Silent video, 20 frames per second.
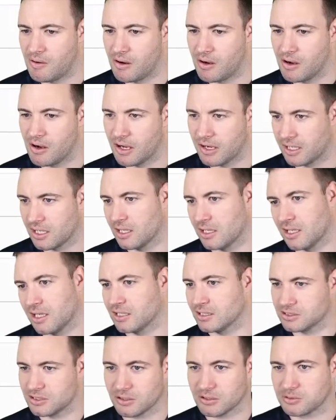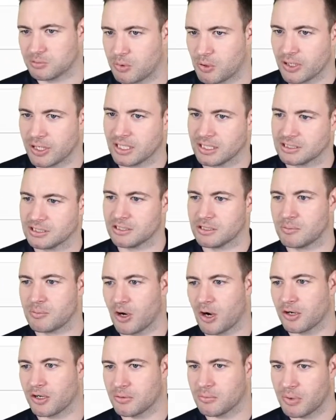Okay, yeah, so it's pointing to the
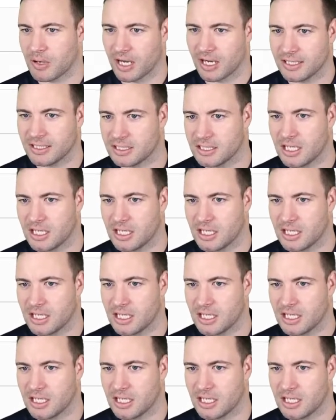broken page.